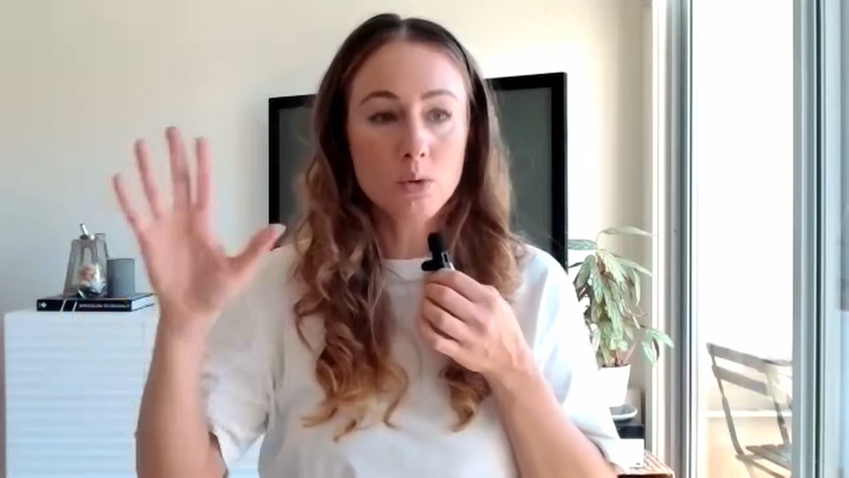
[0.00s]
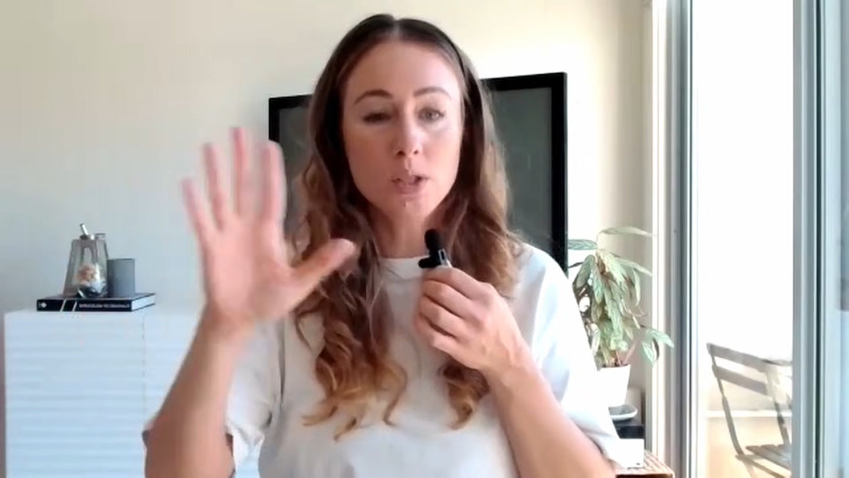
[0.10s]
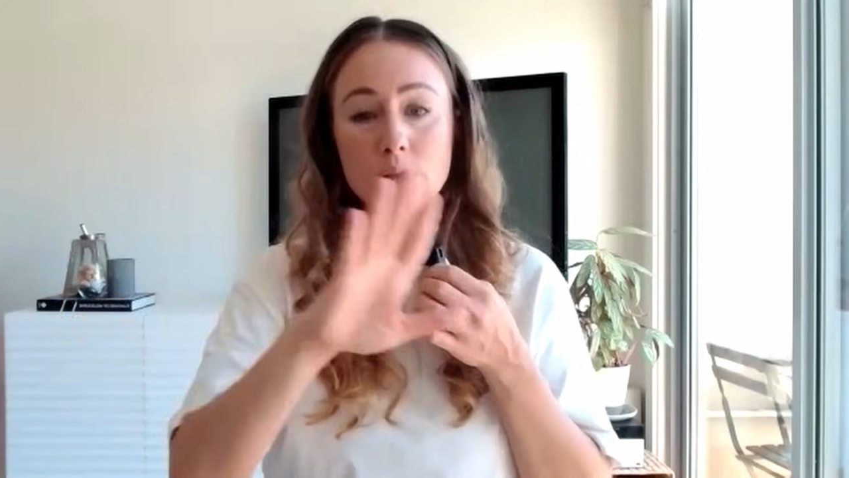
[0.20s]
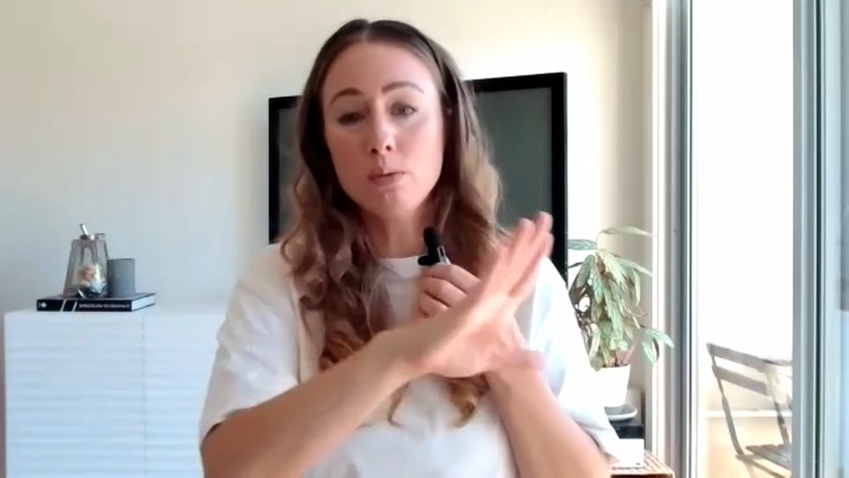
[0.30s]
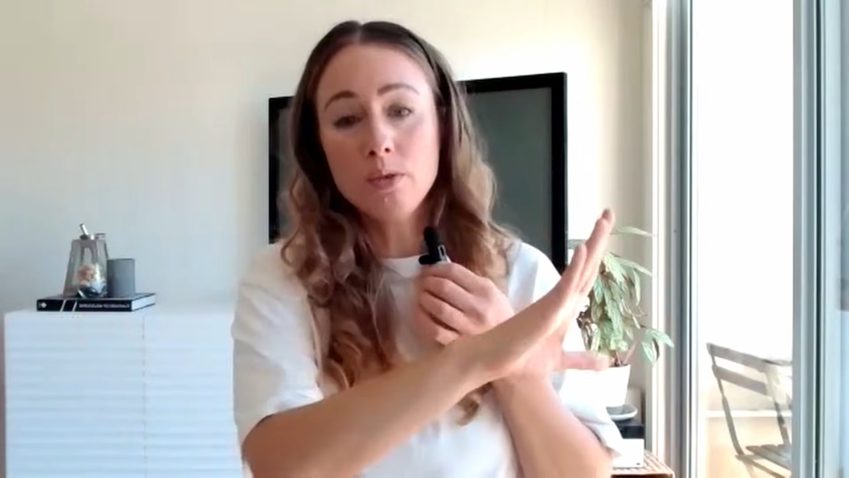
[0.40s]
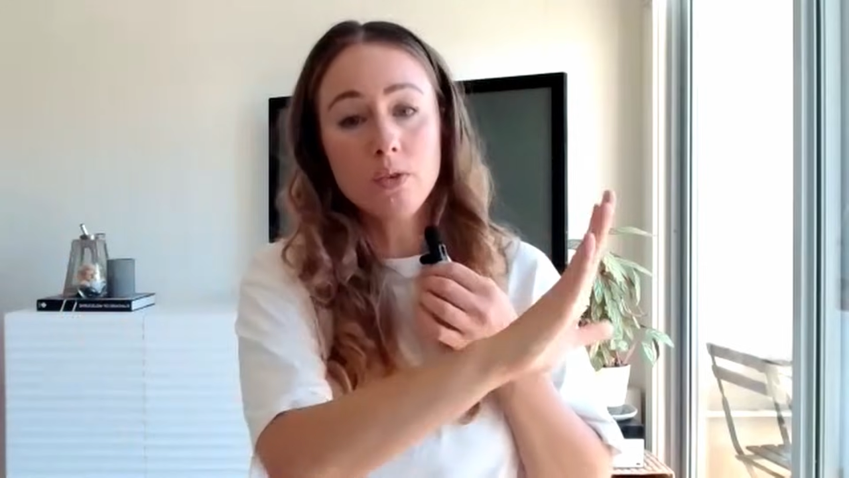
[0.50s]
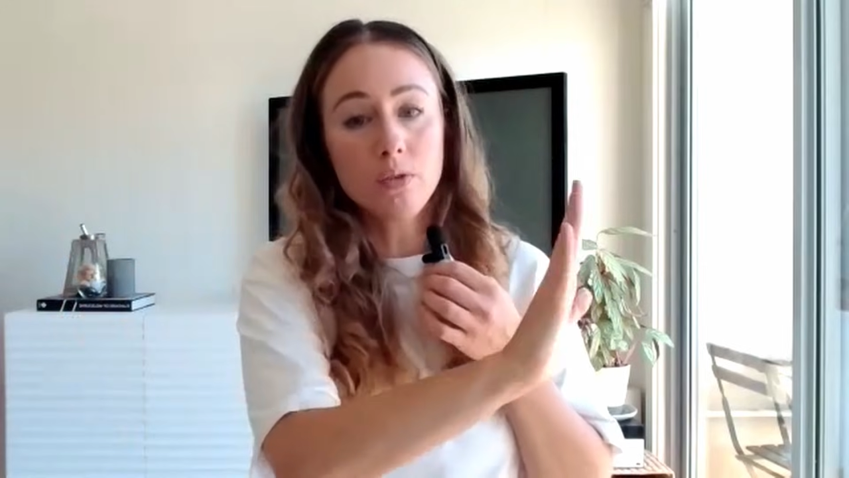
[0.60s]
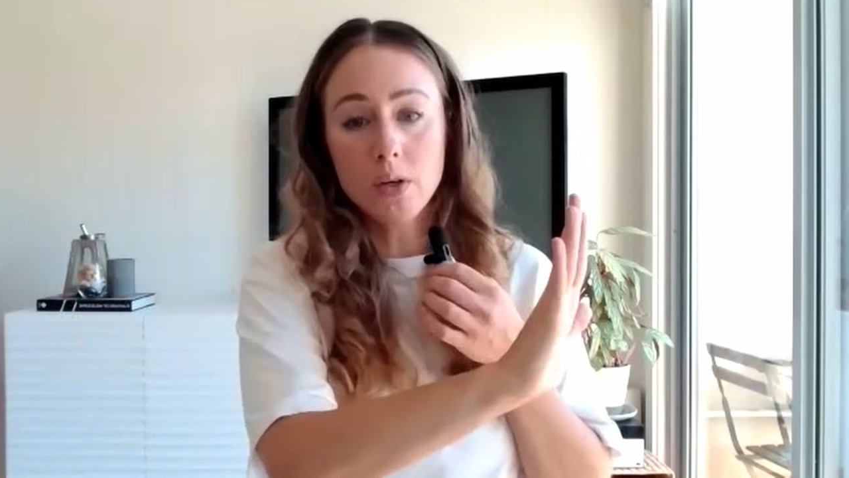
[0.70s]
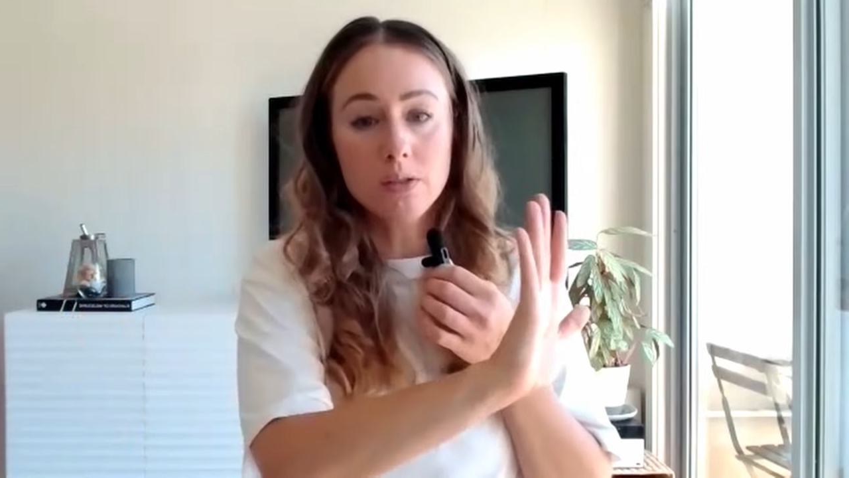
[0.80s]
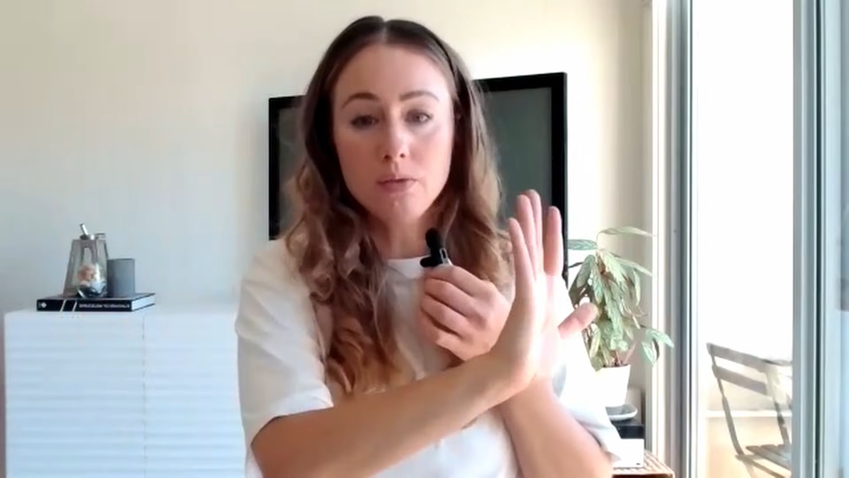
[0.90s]
or just remove your
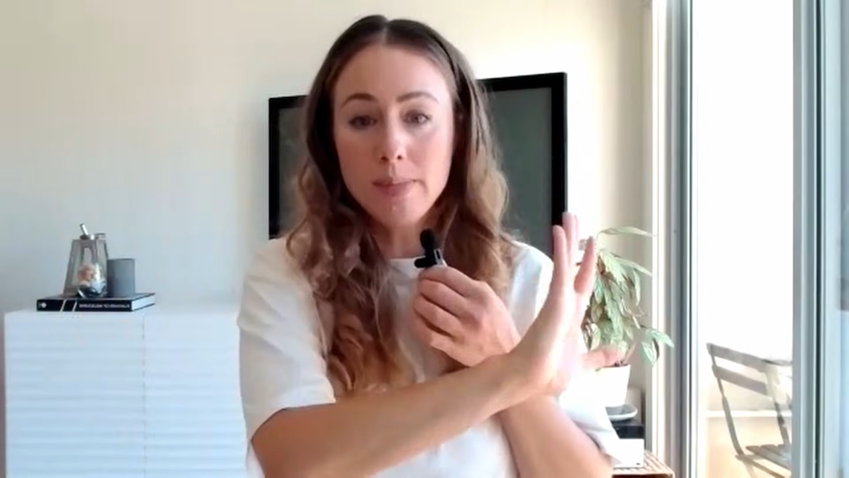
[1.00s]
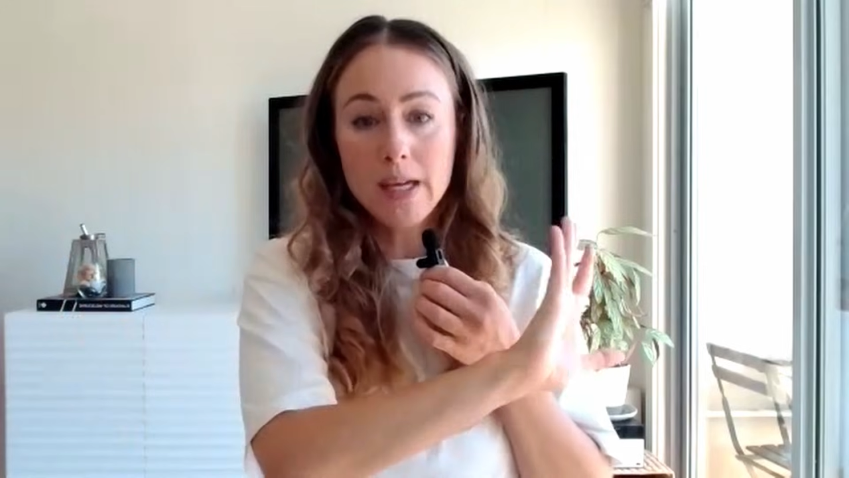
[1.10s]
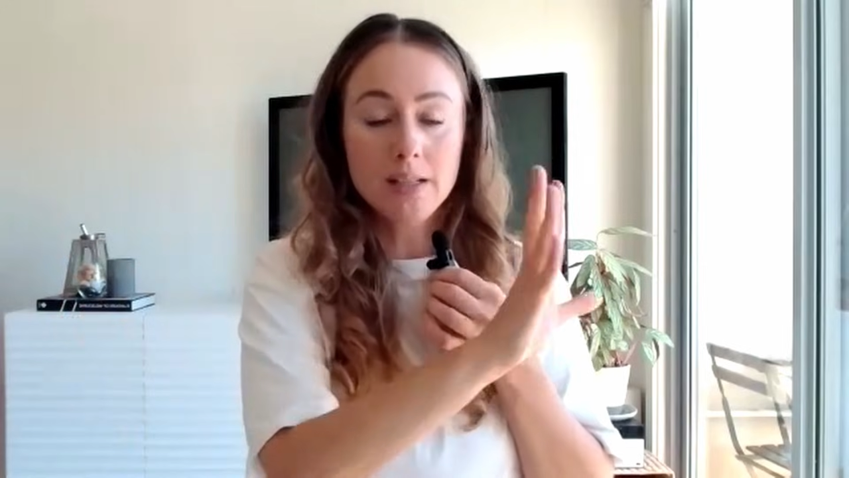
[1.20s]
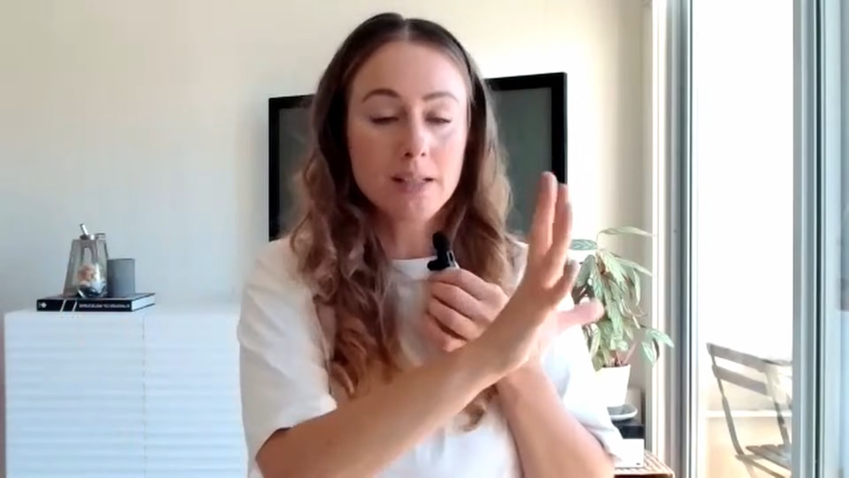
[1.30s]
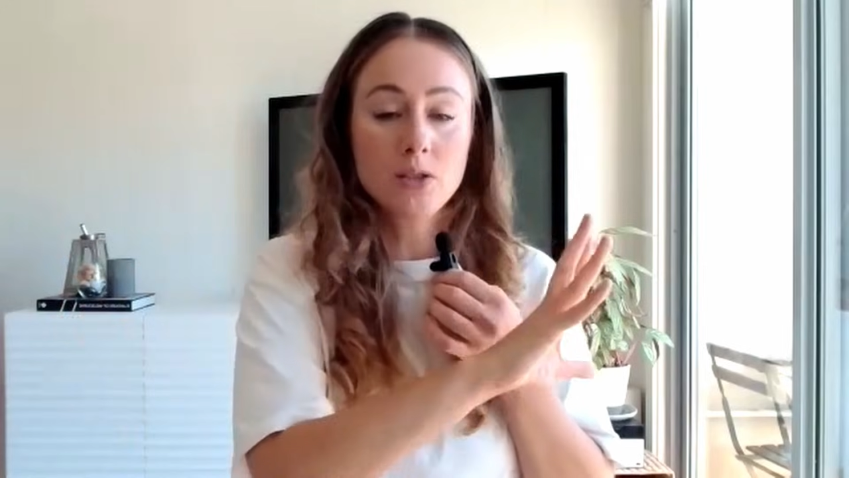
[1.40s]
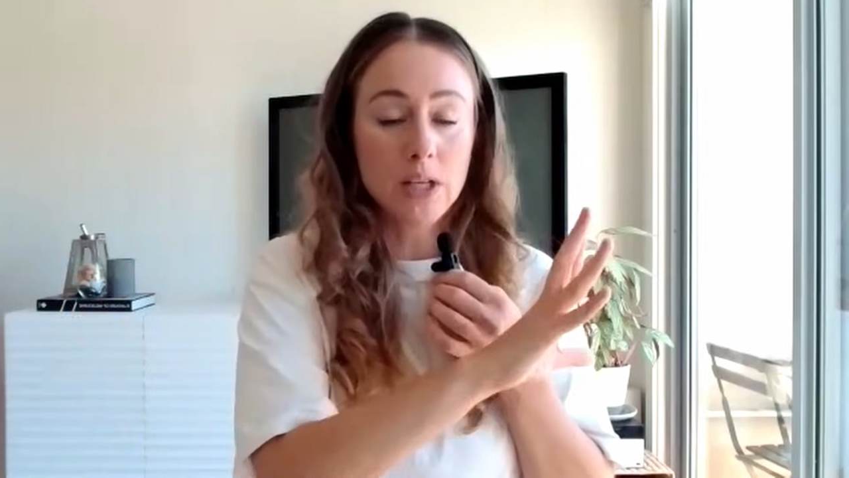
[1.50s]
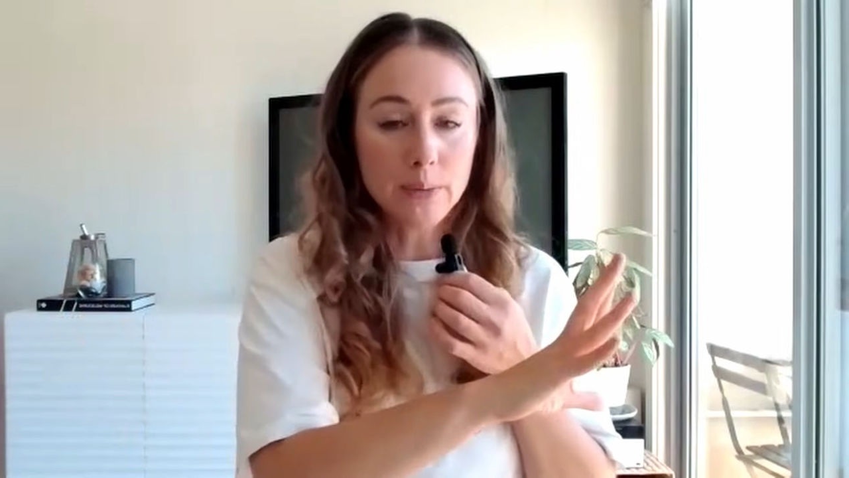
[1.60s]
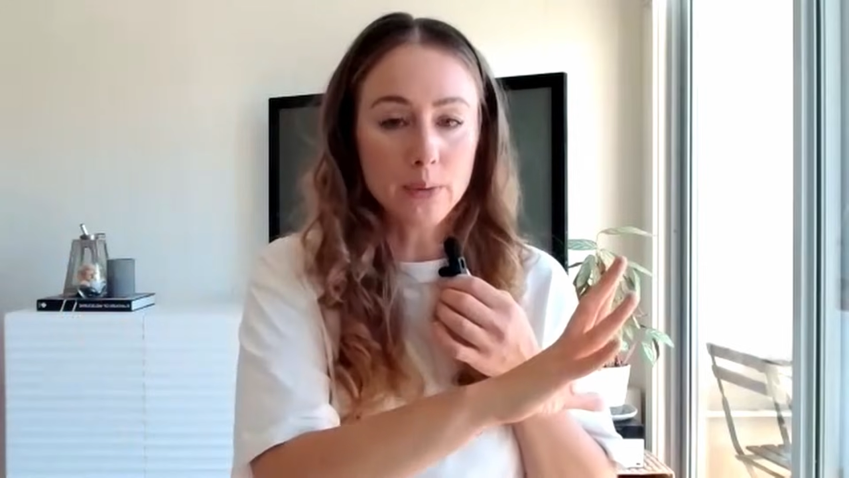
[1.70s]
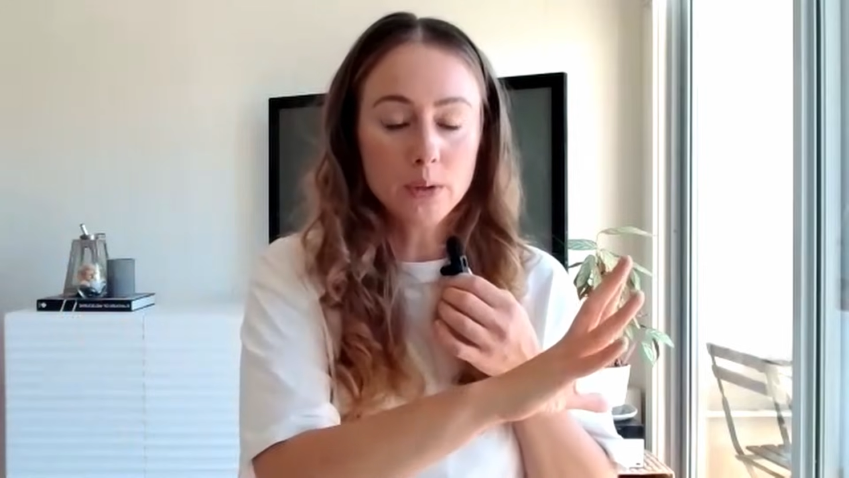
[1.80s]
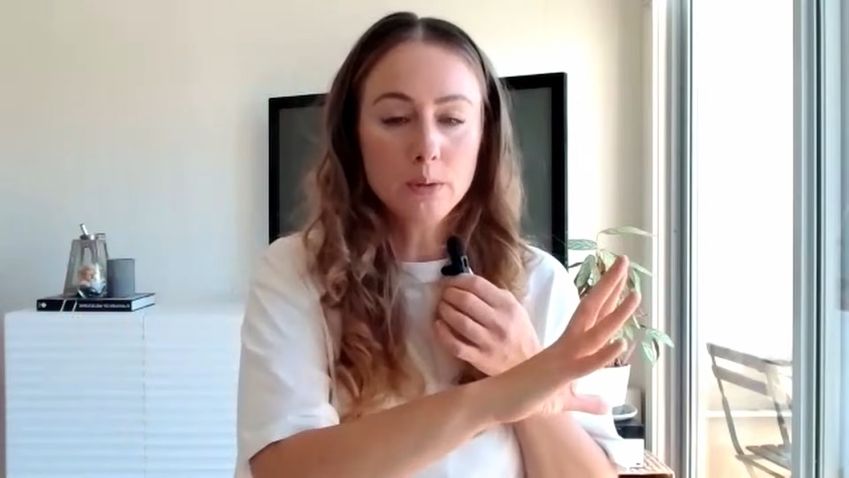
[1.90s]
focus from that in
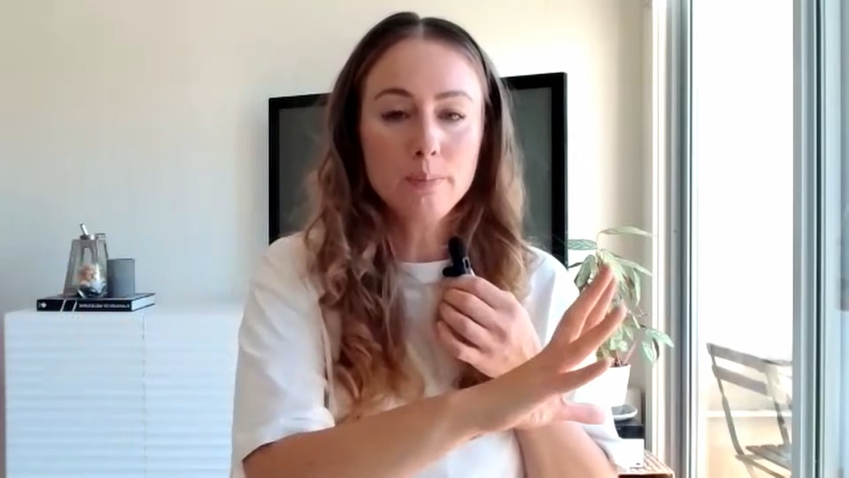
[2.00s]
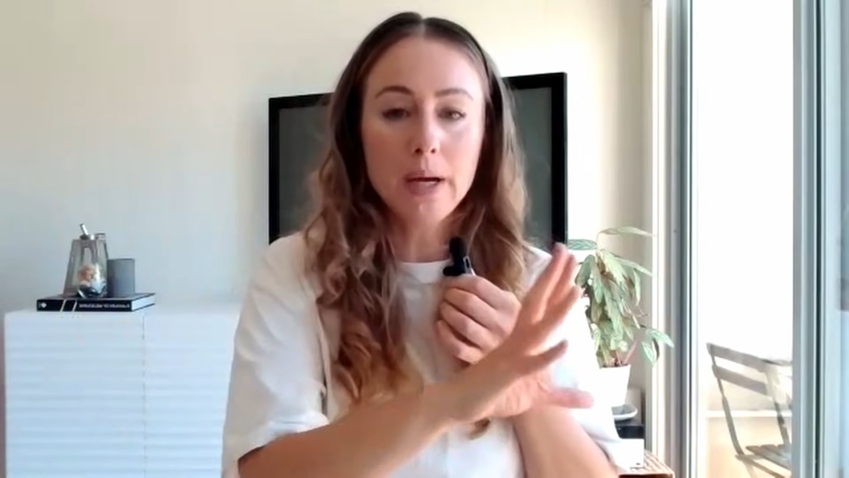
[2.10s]
general,